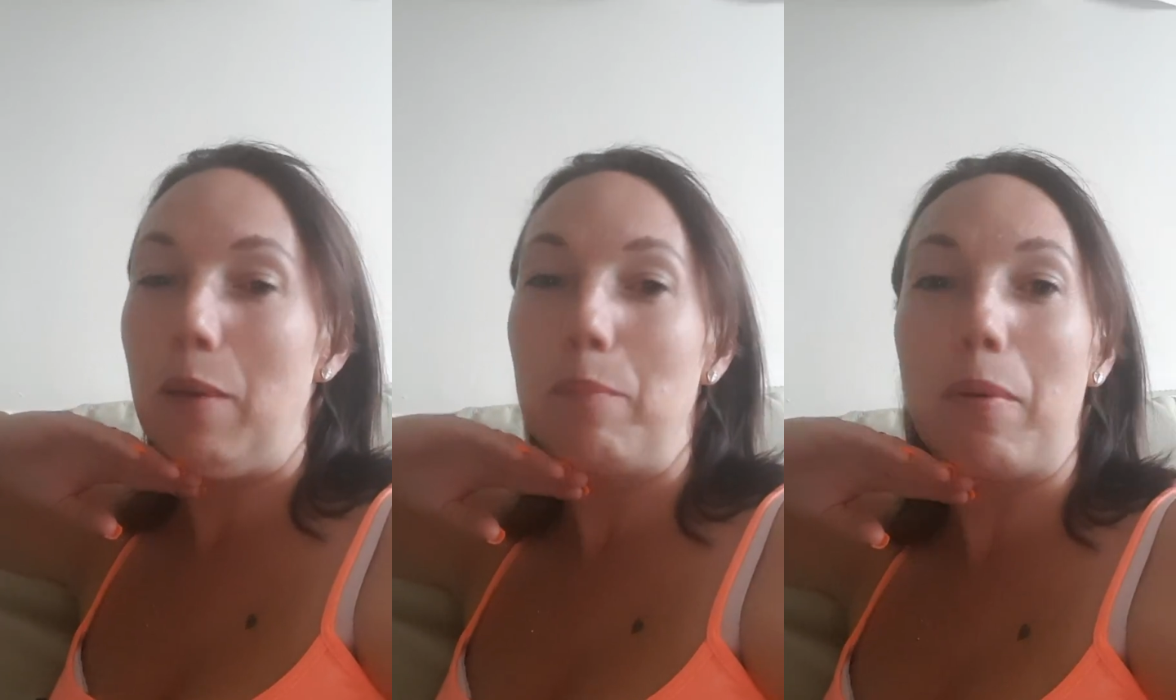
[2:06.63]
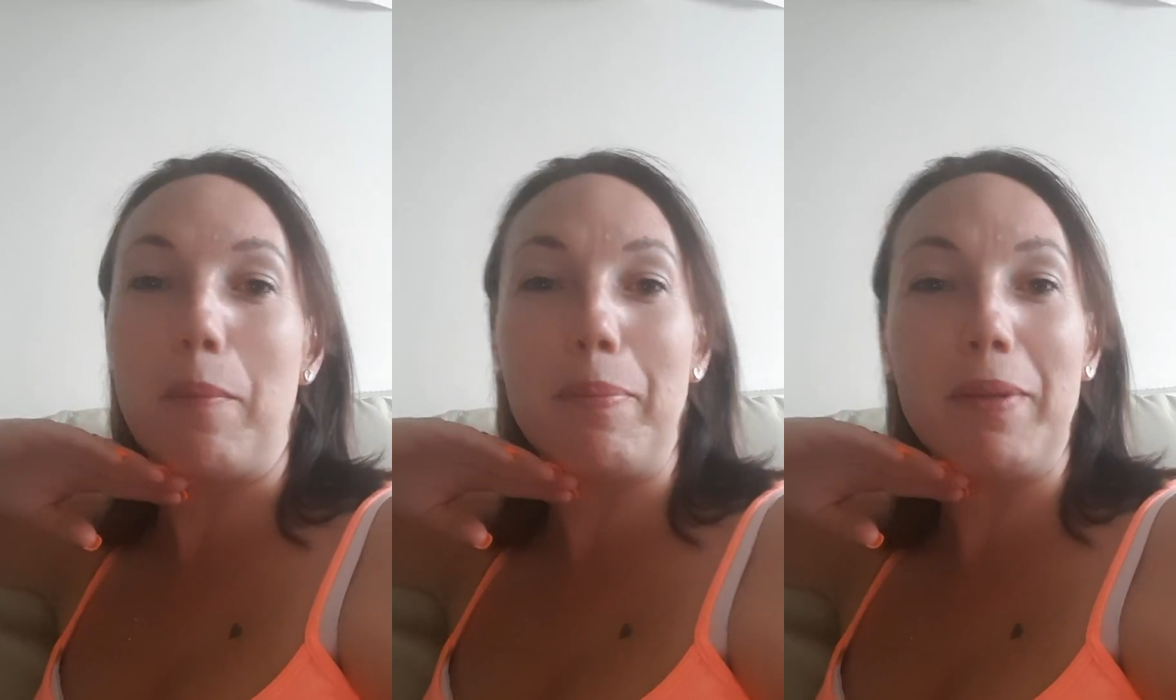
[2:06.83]

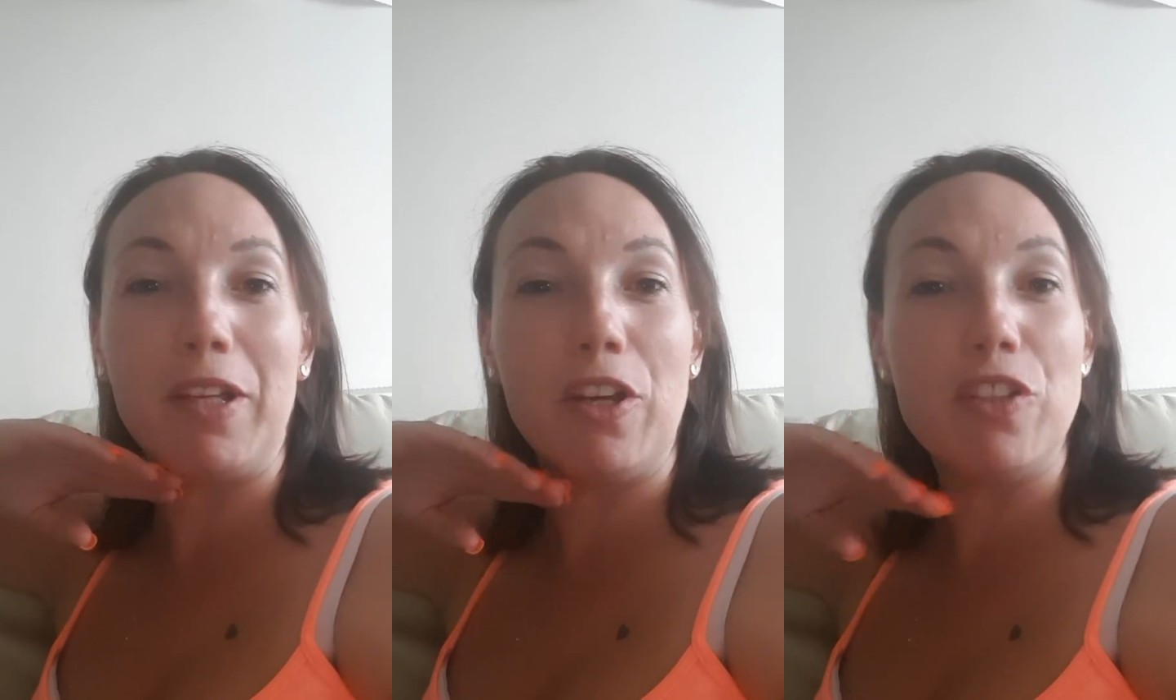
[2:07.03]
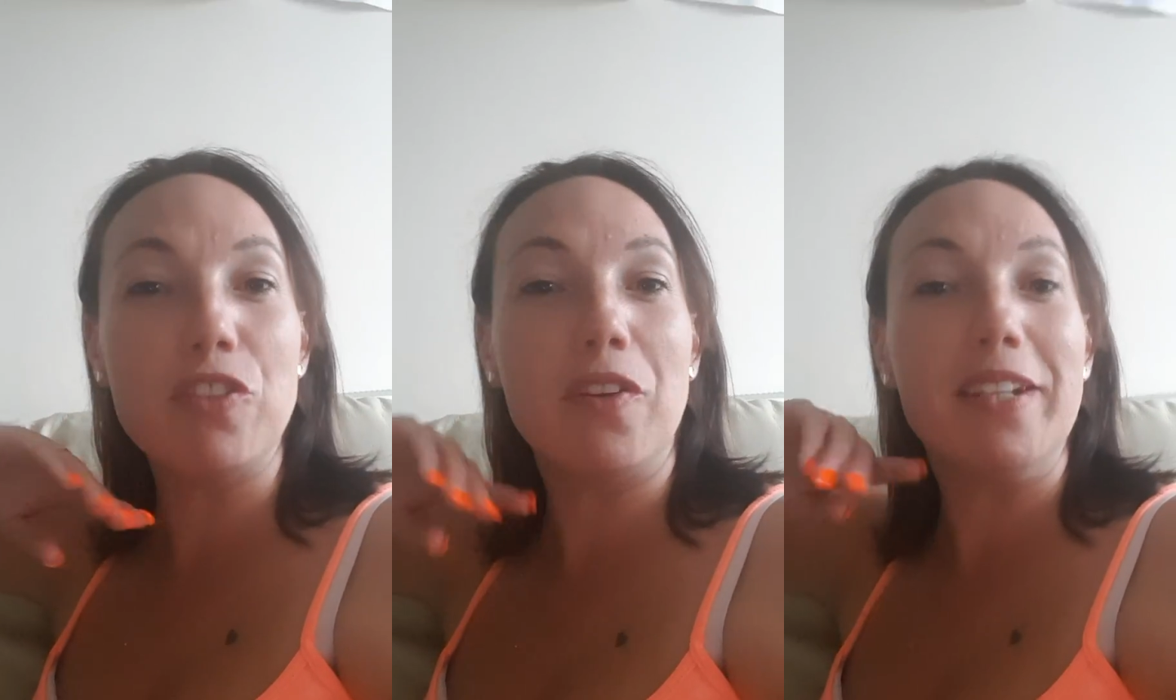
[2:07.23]
But
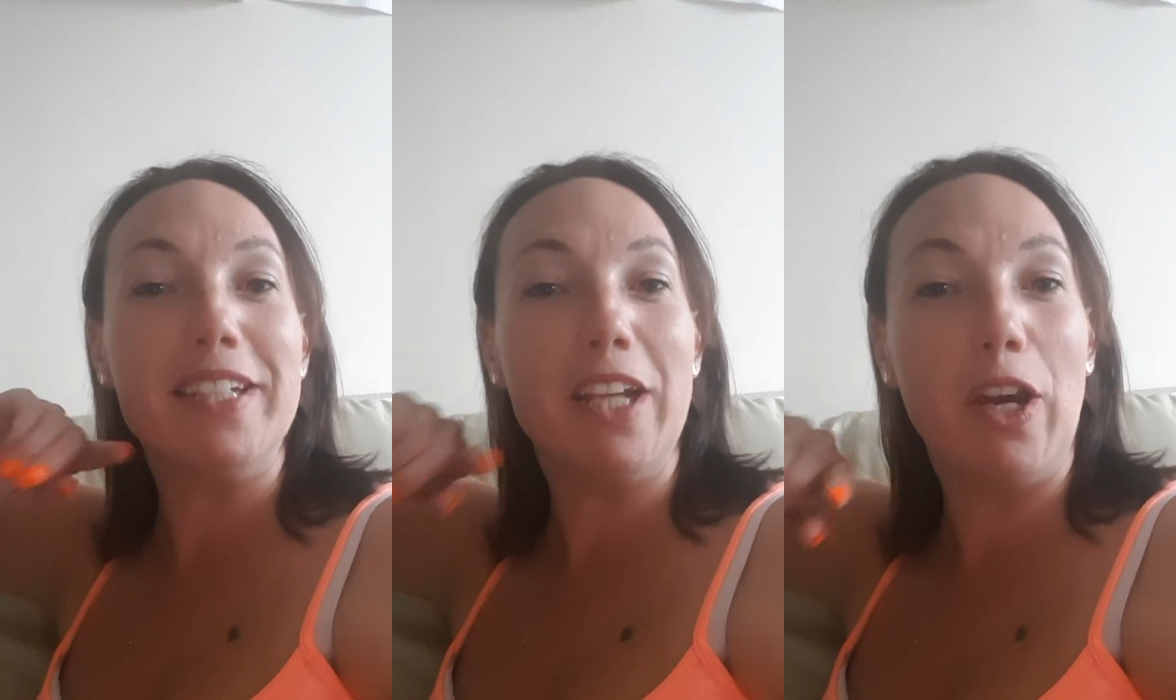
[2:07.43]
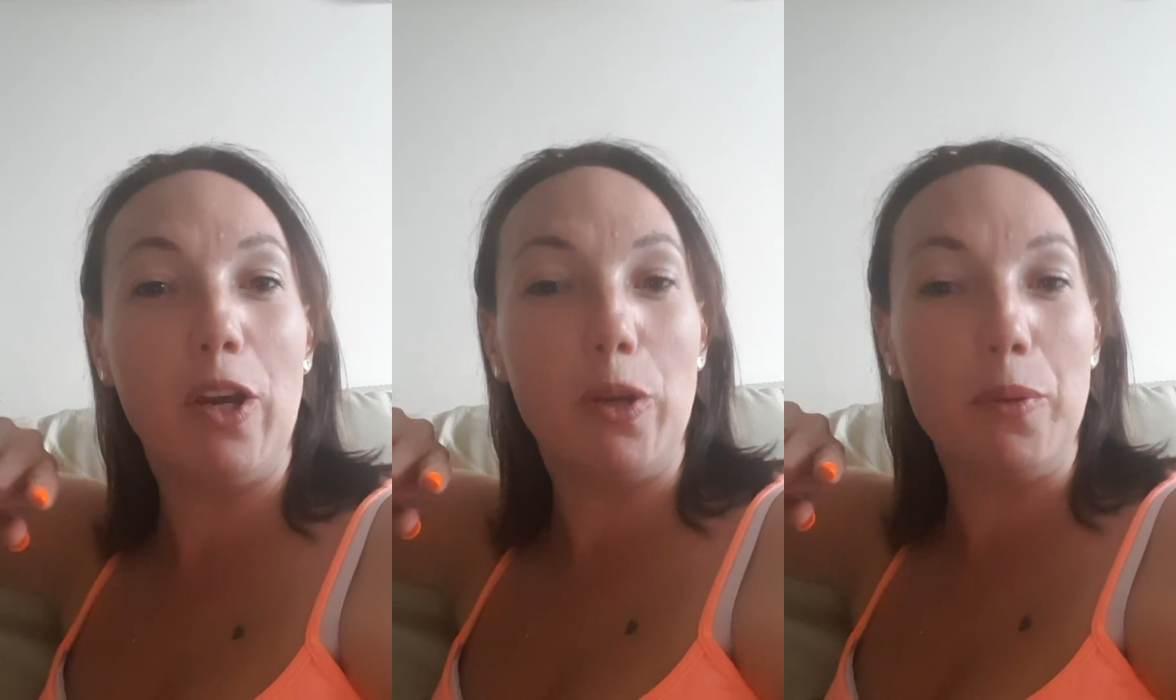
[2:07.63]
because I
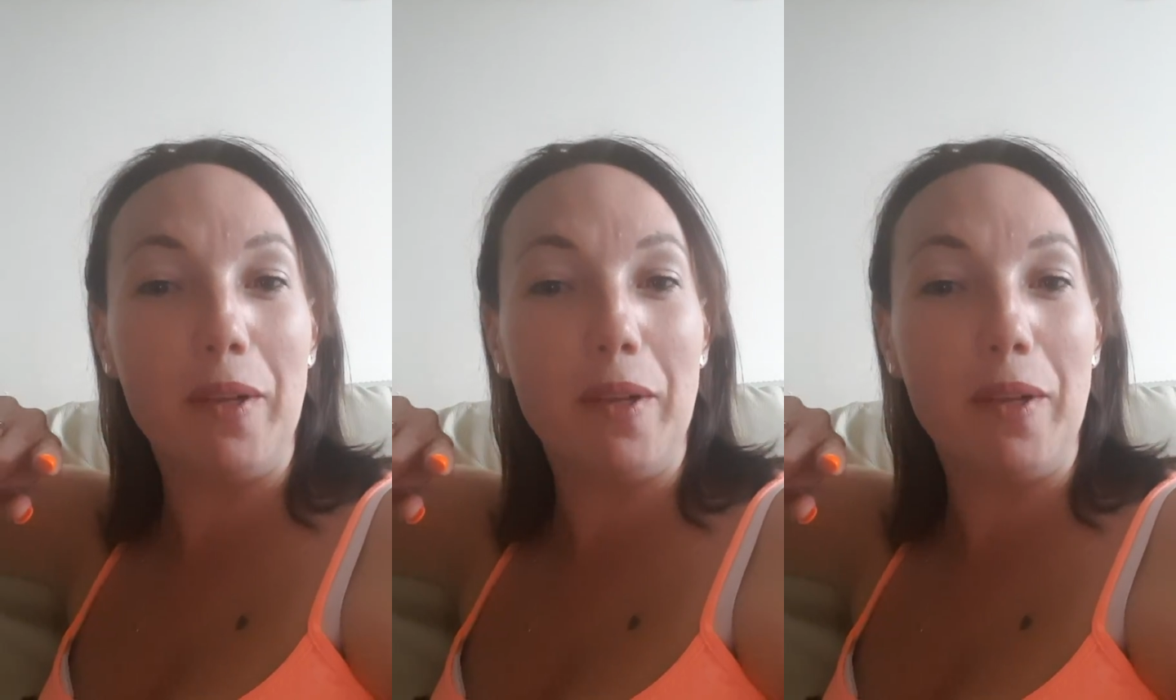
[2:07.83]
know